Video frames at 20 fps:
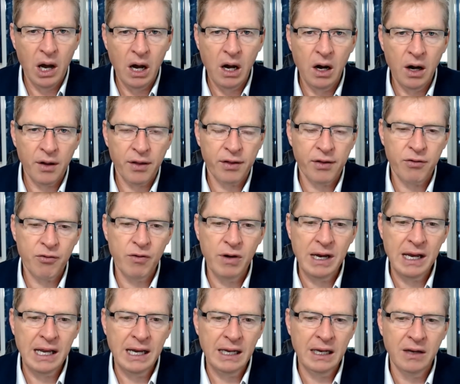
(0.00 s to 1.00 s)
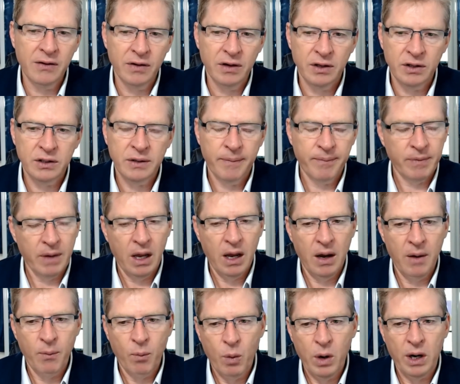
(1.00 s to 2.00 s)
our three levers.
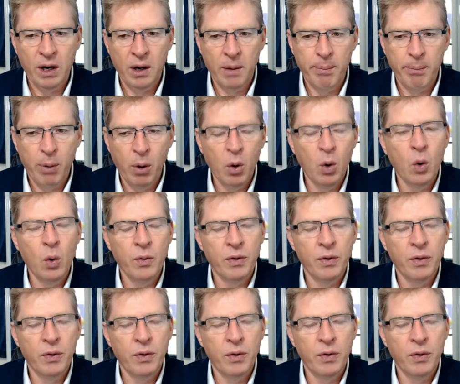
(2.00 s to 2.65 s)
We're going to pull the